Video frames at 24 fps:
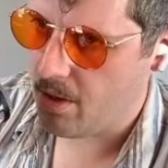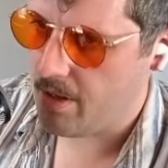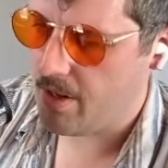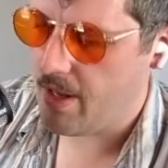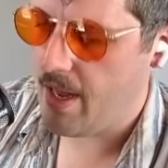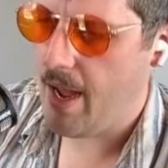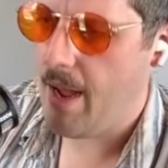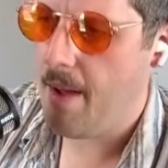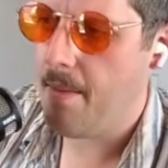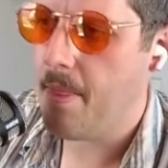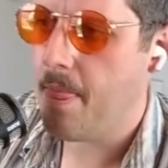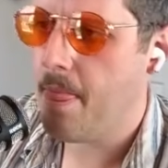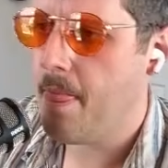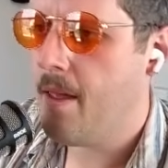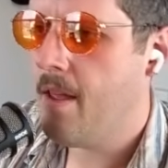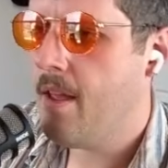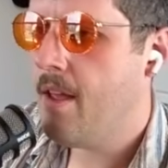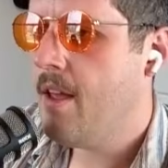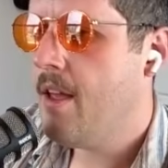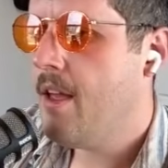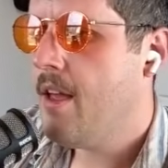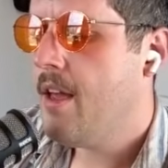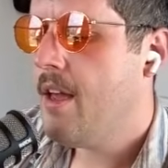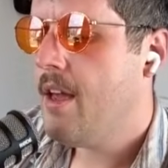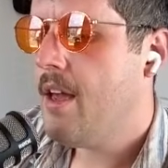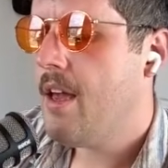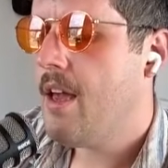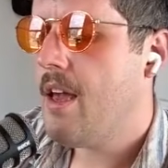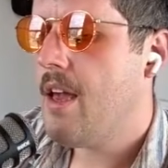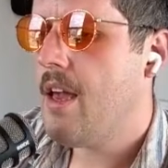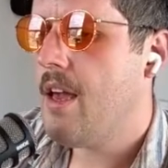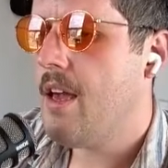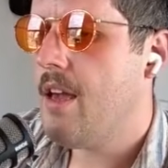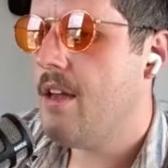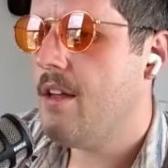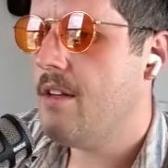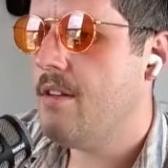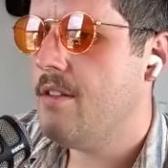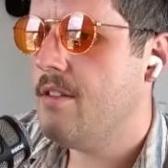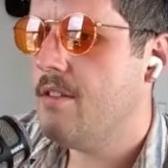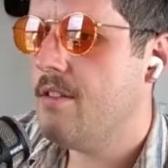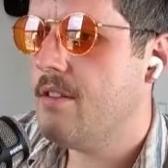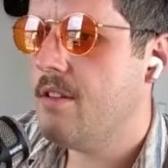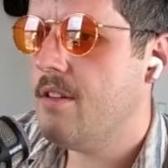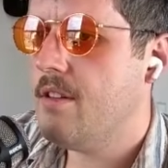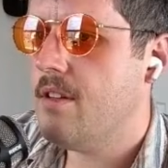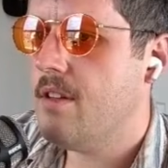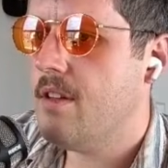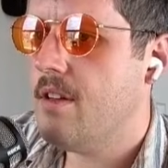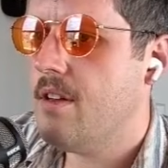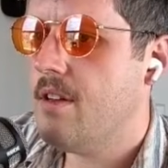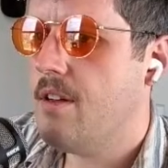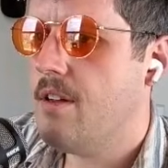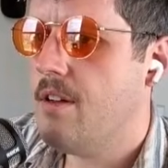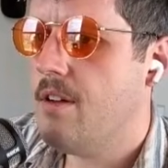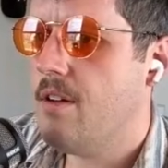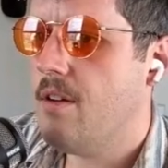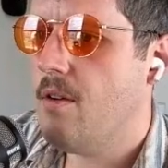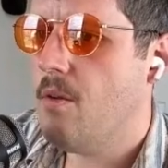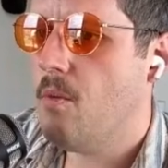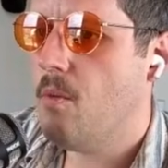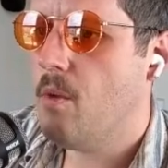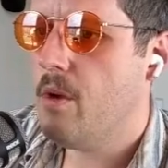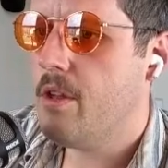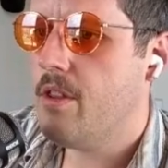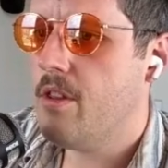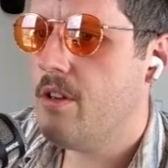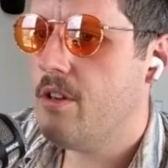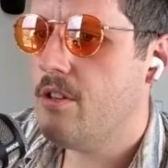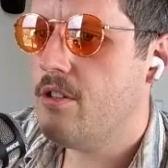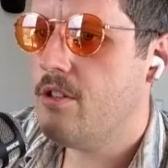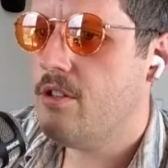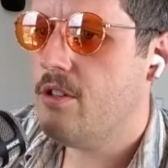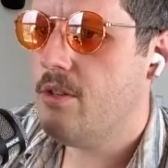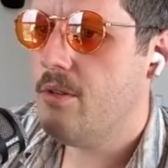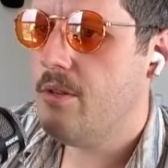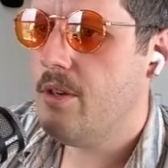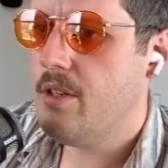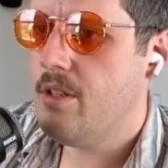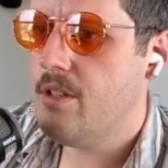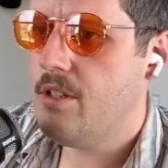that. And what they're doing to